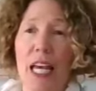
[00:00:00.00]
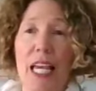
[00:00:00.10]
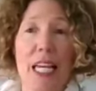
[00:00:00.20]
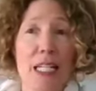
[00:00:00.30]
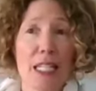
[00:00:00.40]

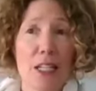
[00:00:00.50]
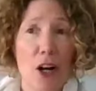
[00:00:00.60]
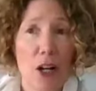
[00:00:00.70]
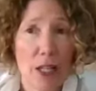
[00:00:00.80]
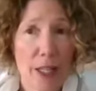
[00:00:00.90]
And
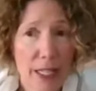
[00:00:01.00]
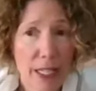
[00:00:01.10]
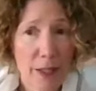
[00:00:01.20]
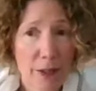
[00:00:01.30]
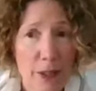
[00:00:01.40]

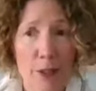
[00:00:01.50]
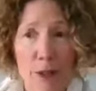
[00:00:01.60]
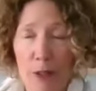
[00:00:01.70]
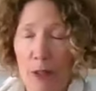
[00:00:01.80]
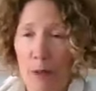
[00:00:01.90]
the
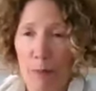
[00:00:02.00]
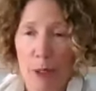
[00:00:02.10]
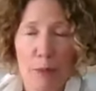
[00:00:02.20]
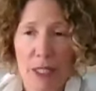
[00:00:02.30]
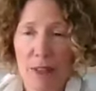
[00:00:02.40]
other
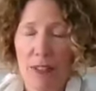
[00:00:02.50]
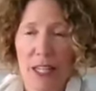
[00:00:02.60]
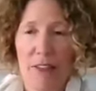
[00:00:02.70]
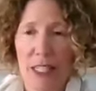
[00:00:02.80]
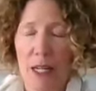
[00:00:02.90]
purpose of
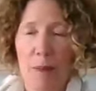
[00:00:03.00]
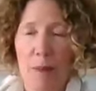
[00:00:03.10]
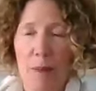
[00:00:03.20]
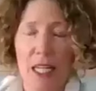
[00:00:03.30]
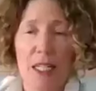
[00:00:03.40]
saving time
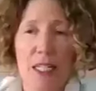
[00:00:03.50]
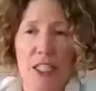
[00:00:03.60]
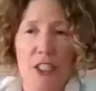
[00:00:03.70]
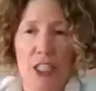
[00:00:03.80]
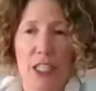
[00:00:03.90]
at the end
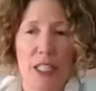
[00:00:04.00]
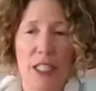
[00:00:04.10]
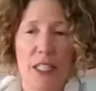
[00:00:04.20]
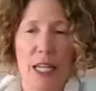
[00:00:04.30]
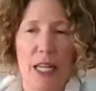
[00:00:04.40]
is just
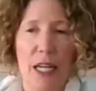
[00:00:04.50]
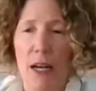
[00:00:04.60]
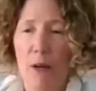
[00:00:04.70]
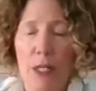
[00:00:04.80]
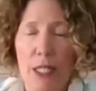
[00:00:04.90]
to say,
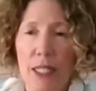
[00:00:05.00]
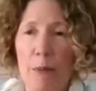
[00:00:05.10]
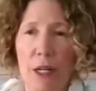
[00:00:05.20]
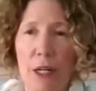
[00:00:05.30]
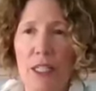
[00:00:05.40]
how was
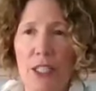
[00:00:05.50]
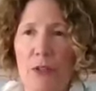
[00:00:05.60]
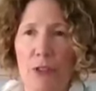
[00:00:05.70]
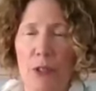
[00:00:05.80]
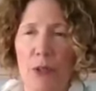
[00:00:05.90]
that
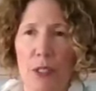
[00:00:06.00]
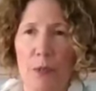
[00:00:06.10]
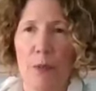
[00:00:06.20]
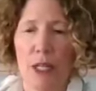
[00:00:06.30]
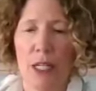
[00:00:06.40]
practice for you
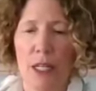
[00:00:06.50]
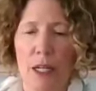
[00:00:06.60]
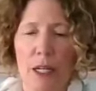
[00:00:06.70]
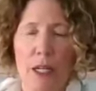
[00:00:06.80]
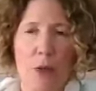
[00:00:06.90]
this morning?
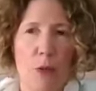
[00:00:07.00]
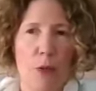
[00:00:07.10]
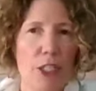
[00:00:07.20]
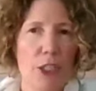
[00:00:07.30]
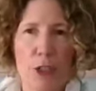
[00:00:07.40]
What
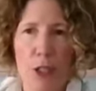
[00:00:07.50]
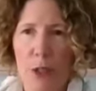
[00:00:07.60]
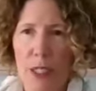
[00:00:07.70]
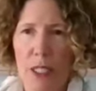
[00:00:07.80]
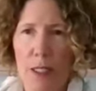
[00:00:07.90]
did you
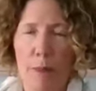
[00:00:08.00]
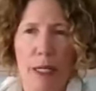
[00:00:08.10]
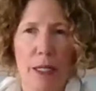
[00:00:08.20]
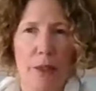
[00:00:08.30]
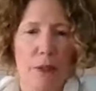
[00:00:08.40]
notice
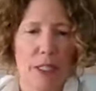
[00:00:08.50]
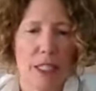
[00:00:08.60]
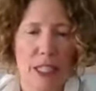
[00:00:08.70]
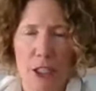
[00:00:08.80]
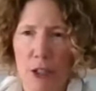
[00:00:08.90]
about the
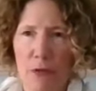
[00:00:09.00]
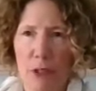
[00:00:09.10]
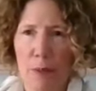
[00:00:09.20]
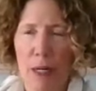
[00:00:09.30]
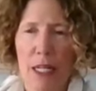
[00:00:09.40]
nature of
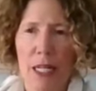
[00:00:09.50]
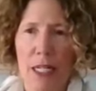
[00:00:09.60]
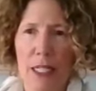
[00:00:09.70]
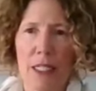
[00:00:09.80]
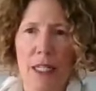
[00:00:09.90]
your
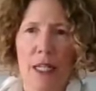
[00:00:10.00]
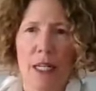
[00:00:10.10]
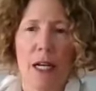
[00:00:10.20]
mind?